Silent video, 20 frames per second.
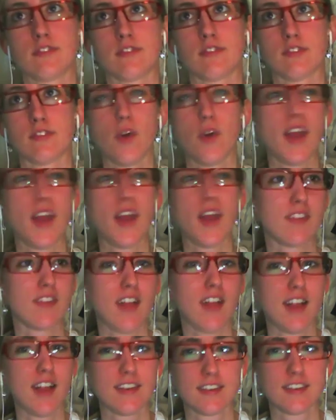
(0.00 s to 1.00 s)
or I have
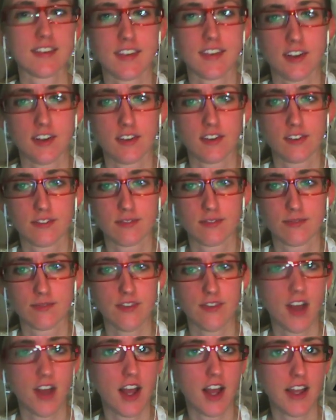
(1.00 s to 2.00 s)
class until
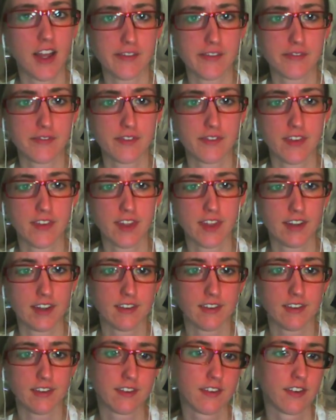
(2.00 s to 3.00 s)
5, and
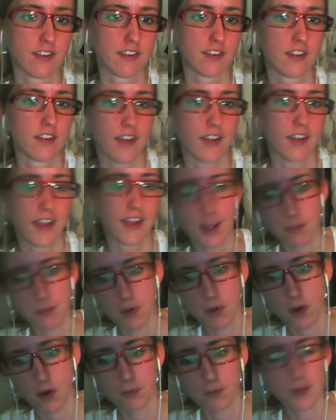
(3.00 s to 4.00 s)
then I come
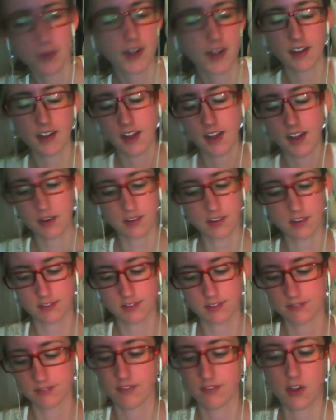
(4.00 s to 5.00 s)
home. But
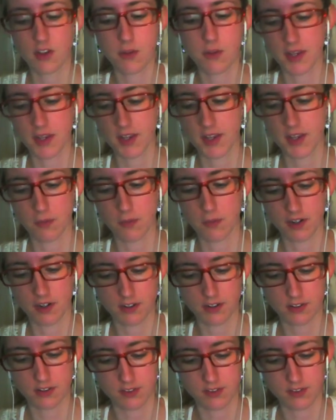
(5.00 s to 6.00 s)
I'll make it
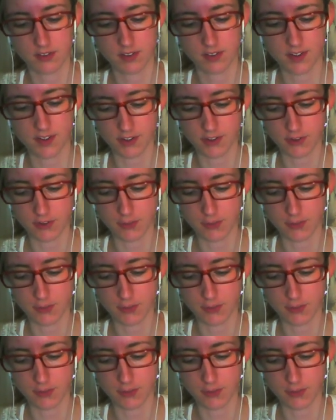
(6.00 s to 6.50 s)
work. It's not too